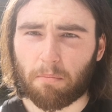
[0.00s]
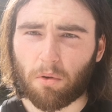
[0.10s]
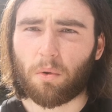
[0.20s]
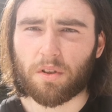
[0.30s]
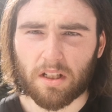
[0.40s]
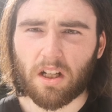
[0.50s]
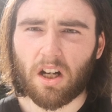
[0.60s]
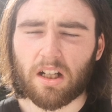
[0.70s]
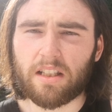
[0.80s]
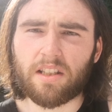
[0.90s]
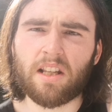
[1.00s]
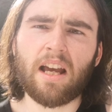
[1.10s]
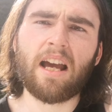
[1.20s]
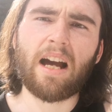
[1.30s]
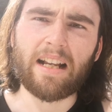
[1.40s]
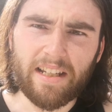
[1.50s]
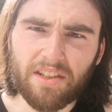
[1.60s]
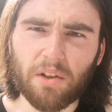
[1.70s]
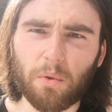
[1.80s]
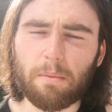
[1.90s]
pros and cons, a
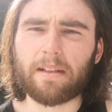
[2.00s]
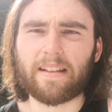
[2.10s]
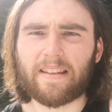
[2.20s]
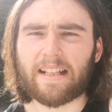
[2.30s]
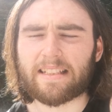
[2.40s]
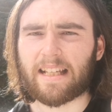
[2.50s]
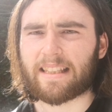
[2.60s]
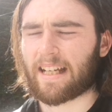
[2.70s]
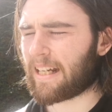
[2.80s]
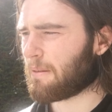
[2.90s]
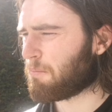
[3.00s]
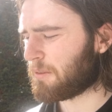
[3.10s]
disagreement and things like that.